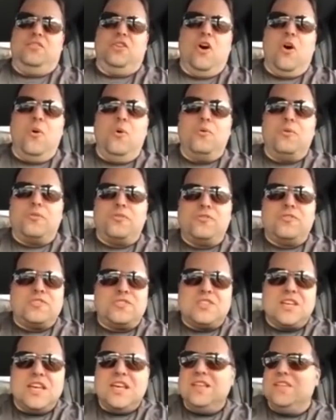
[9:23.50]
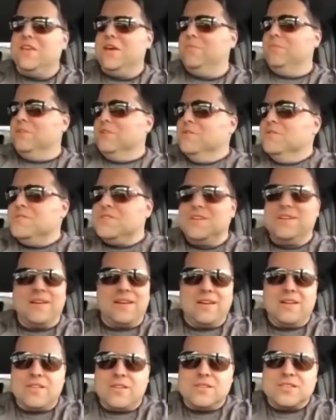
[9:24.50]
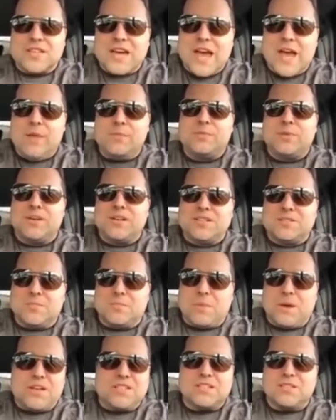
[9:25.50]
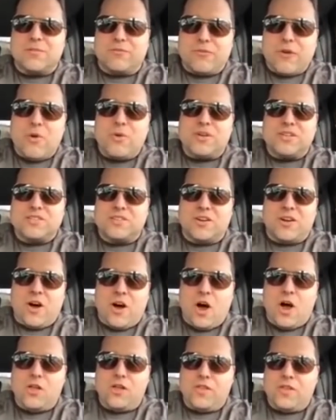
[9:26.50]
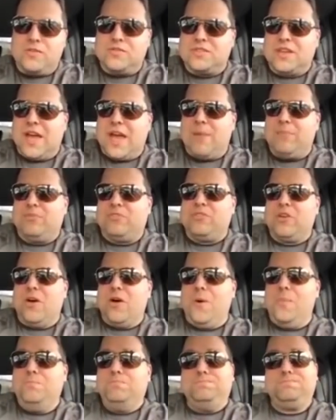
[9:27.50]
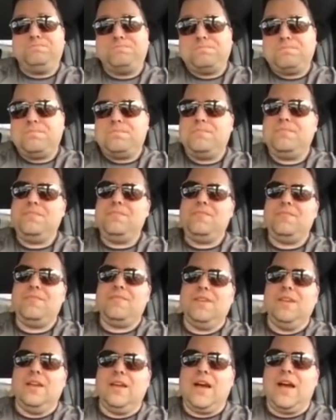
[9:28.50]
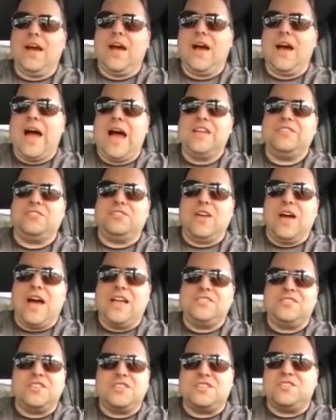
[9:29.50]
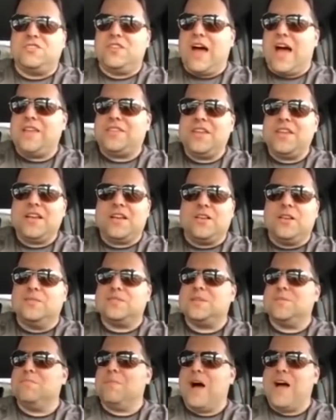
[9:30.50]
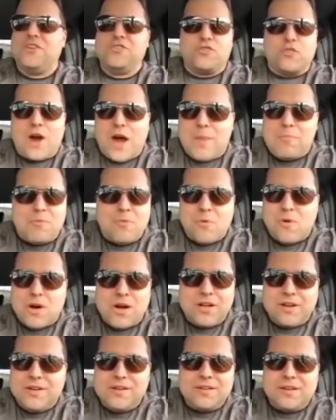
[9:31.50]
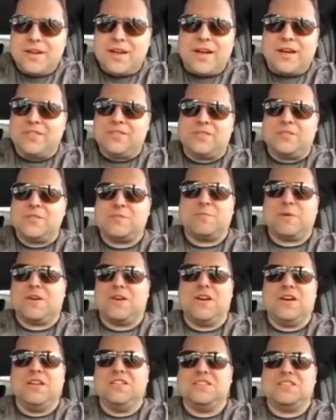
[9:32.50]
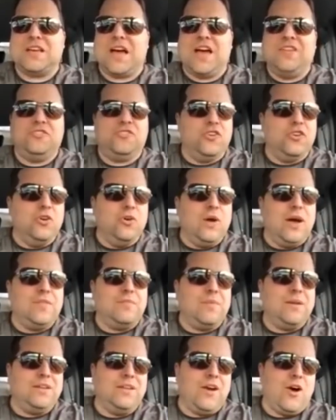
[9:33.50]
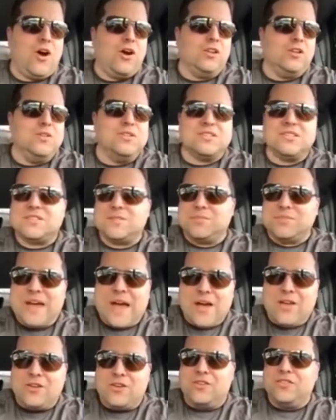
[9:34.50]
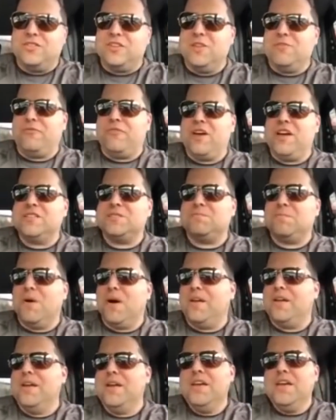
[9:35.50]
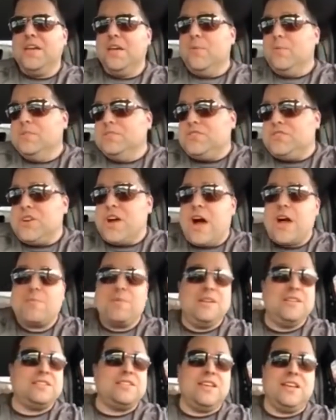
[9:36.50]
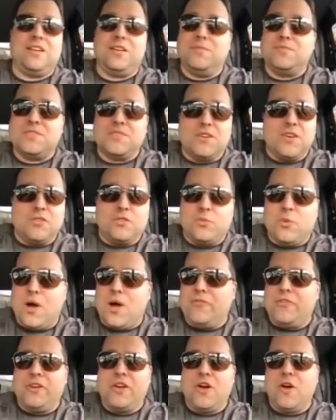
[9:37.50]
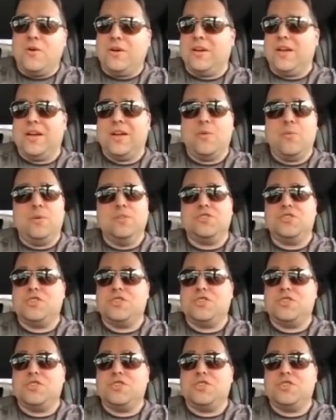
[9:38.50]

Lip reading: don't see them losing any of those games because of the focus on all of those games. So I think Clemson might drop one just because I do. I mean, they are losing some talent on defense, but it wouldn't shock me to see Clemson go 12-0 again.